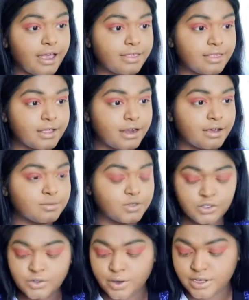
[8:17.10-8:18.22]
And then I'm
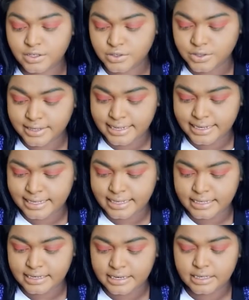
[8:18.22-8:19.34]
just going to
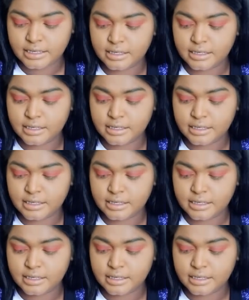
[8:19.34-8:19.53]
clean